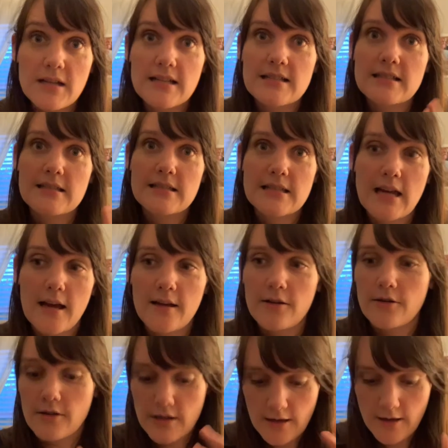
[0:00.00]
It's
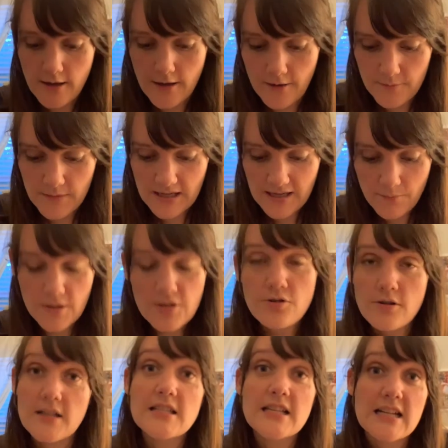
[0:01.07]
denial. It can be
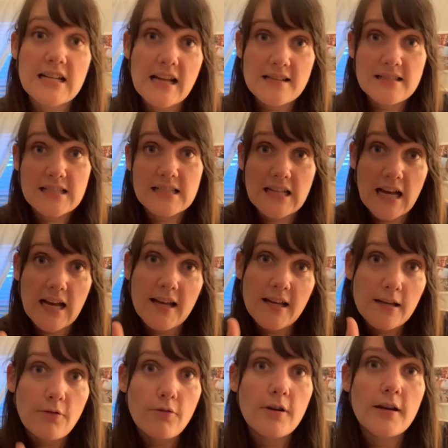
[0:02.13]
translated as deny,
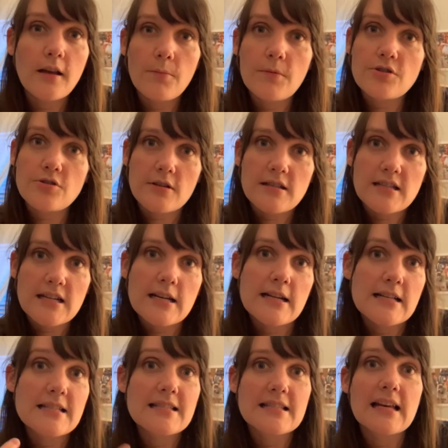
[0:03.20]
or it can be translated
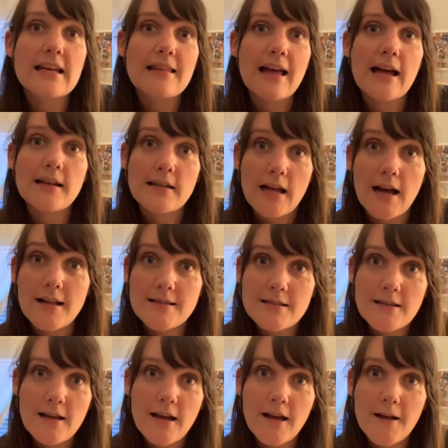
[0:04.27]
as say that not.
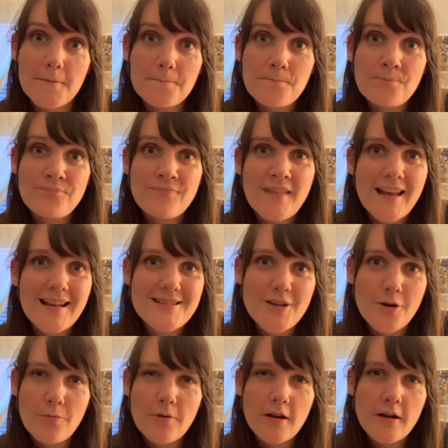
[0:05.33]
And
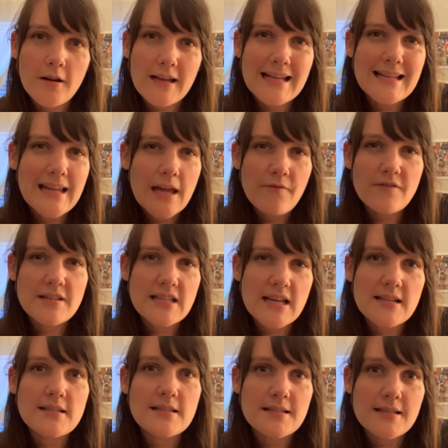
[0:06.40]
so it
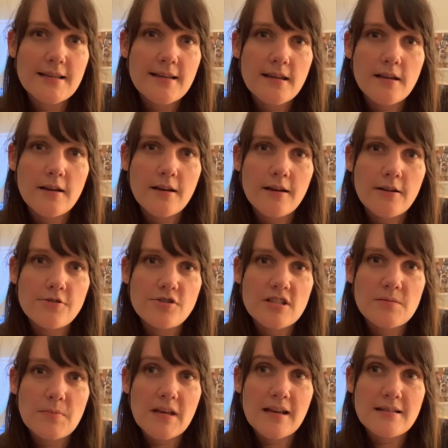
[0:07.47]
emphasizes it here just
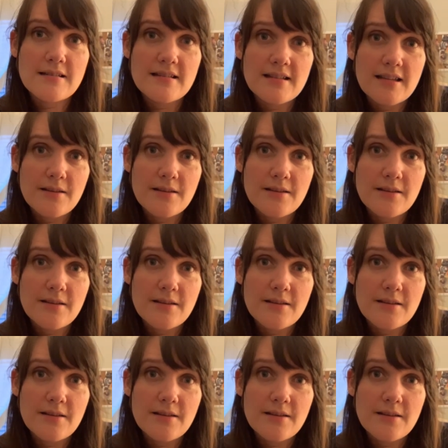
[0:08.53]
because it's